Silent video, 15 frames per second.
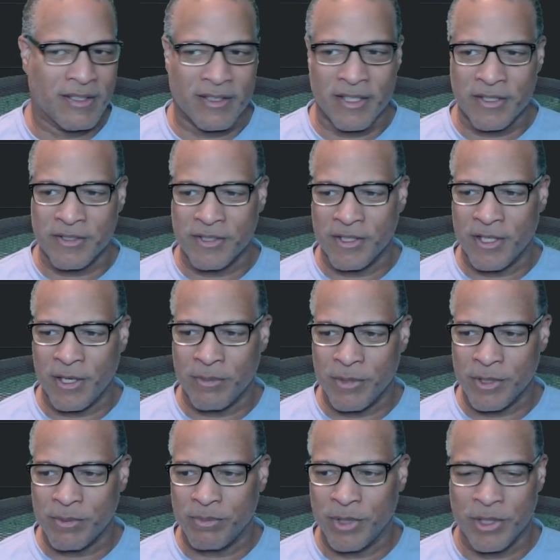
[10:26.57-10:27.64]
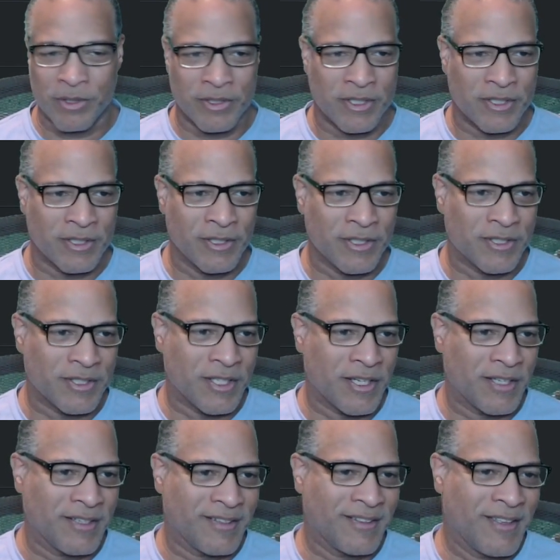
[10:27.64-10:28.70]
Like, see how much bigger this list
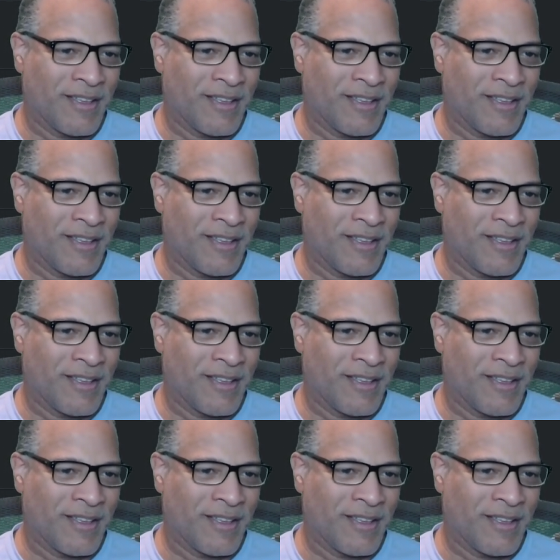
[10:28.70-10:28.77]
got.